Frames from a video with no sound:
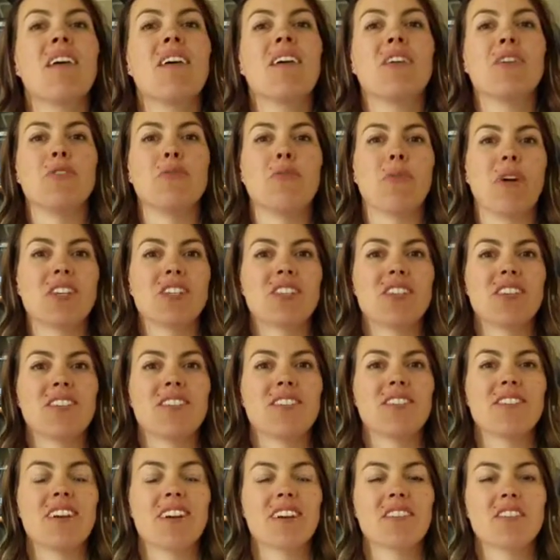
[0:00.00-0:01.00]
you watch the
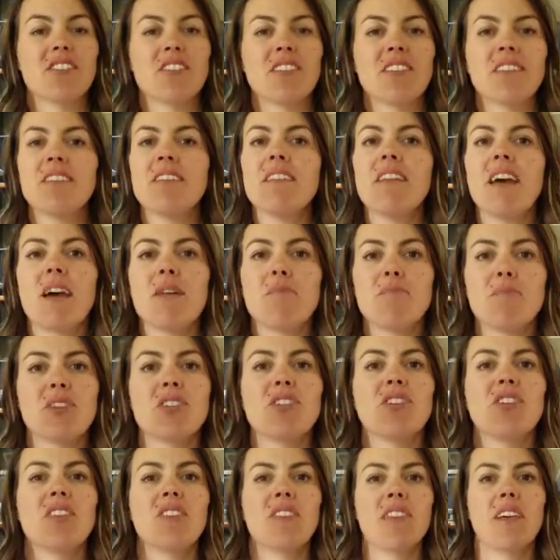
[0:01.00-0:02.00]
introduction, I
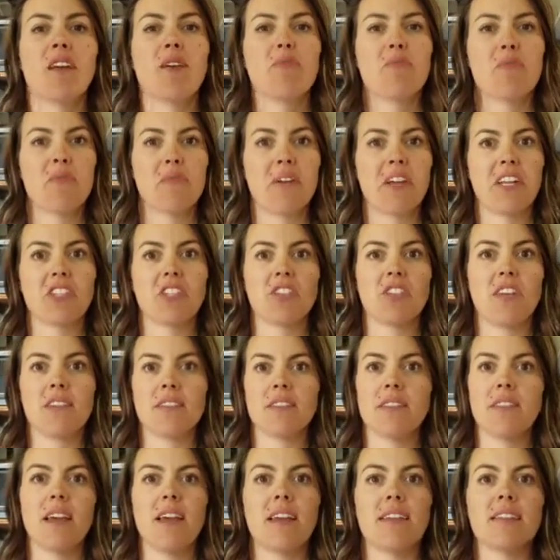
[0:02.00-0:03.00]
mentioned that I'm a rangeland
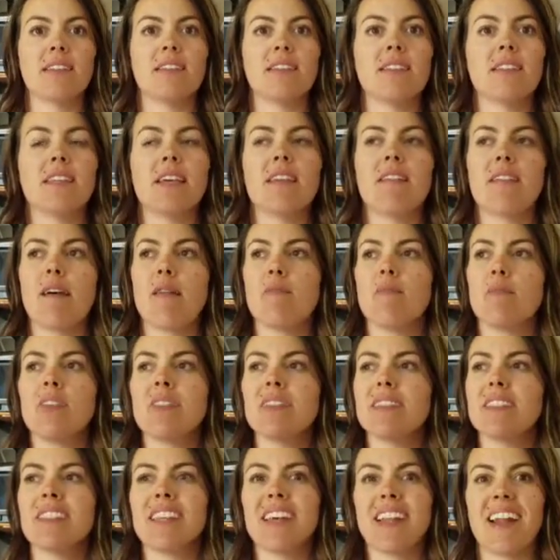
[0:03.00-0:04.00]
scientist, and that
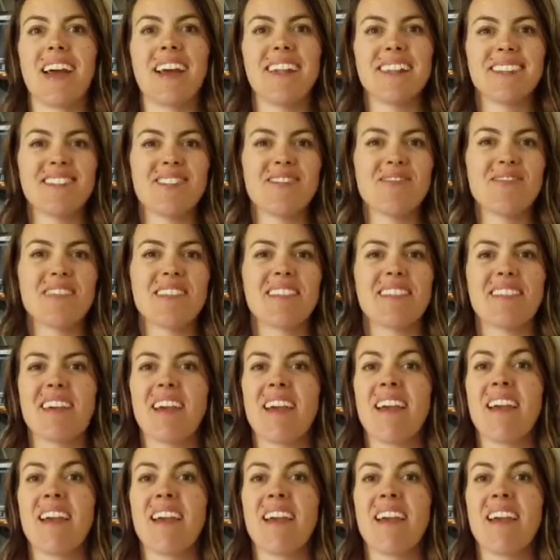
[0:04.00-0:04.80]
means that I deal with